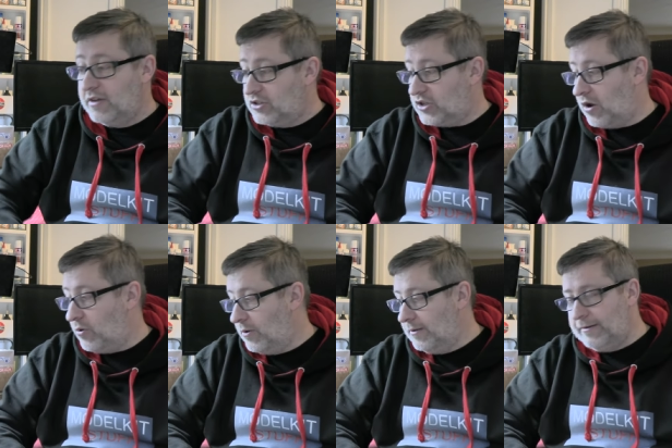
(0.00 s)

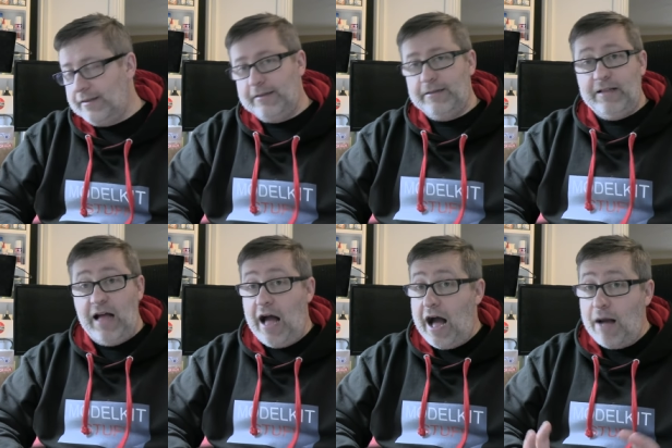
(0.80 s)
So
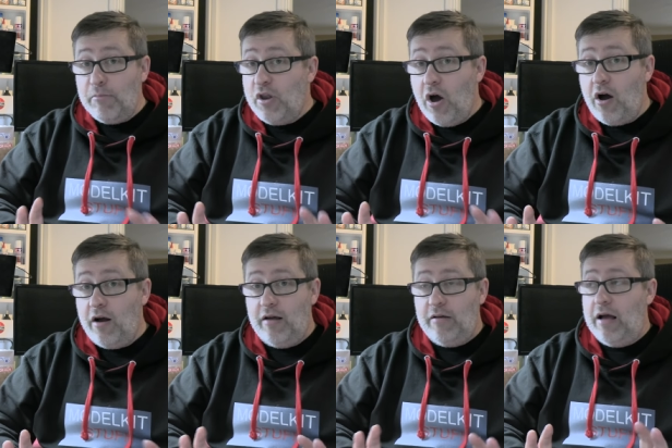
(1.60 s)
I'm not
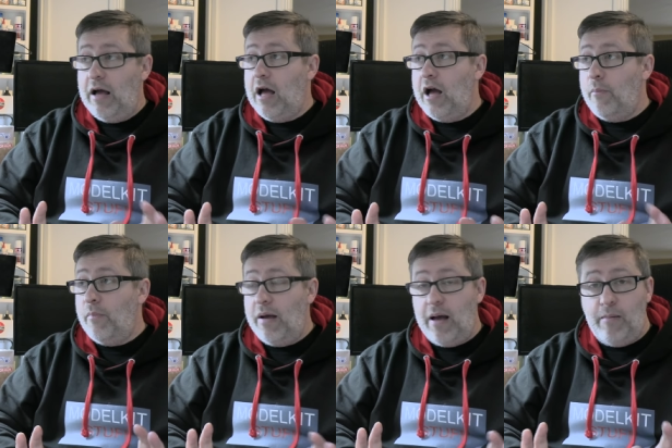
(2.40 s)

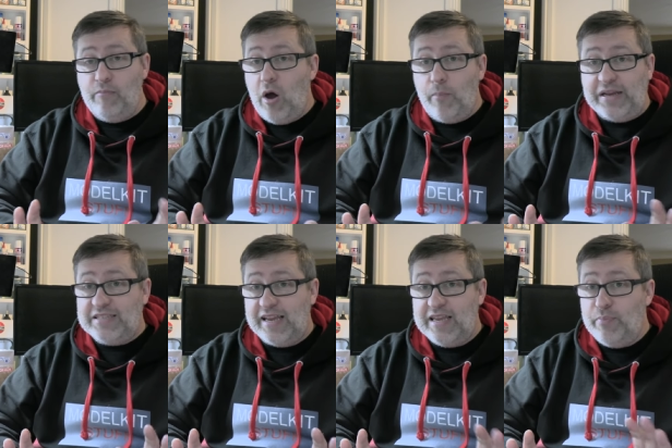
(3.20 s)
um, I'm not a big techie